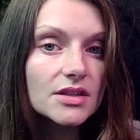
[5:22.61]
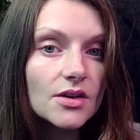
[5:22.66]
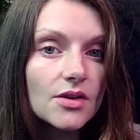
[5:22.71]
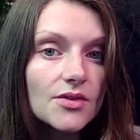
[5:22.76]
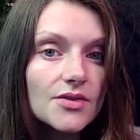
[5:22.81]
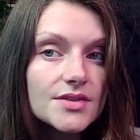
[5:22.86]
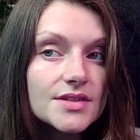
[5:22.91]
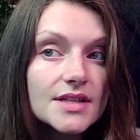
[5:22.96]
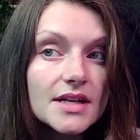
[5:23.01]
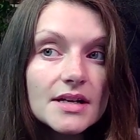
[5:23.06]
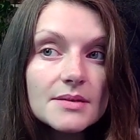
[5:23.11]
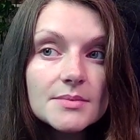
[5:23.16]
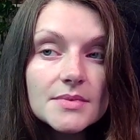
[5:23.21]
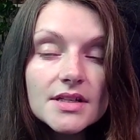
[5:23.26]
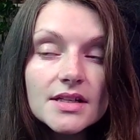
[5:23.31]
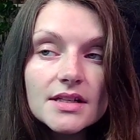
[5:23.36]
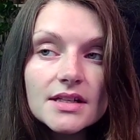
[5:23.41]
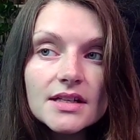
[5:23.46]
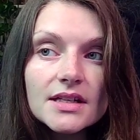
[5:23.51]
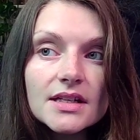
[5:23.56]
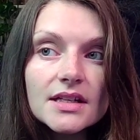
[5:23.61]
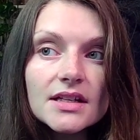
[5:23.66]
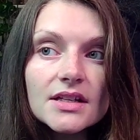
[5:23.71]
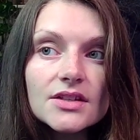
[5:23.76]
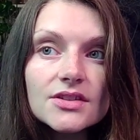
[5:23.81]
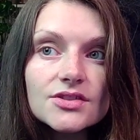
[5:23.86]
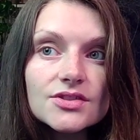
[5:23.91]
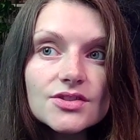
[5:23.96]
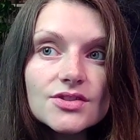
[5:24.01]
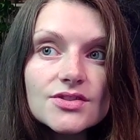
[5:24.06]
all the time.
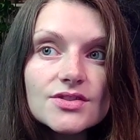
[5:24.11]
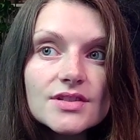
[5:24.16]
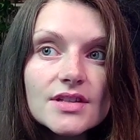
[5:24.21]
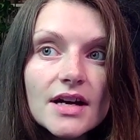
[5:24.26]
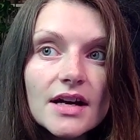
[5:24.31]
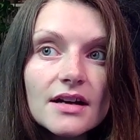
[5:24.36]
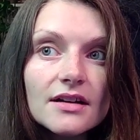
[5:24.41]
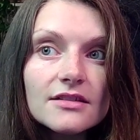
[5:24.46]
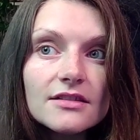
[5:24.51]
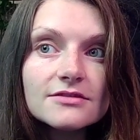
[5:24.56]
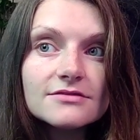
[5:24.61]
It's just that